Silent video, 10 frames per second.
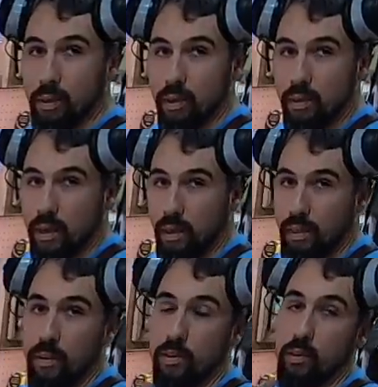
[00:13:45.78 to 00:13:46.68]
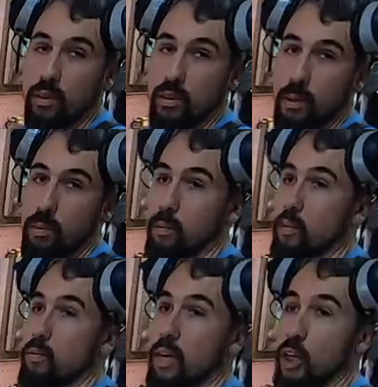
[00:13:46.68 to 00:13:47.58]
because at a 1,000 grit
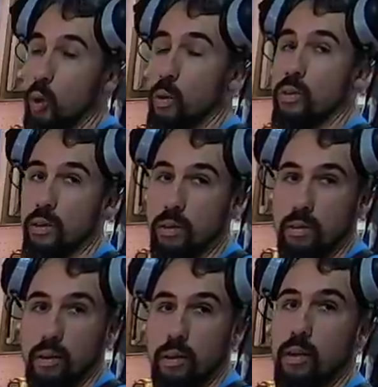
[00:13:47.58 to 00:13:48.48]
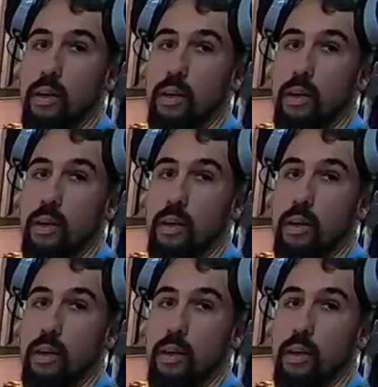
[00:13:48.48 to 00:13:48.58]
sandpaper is my coarsest,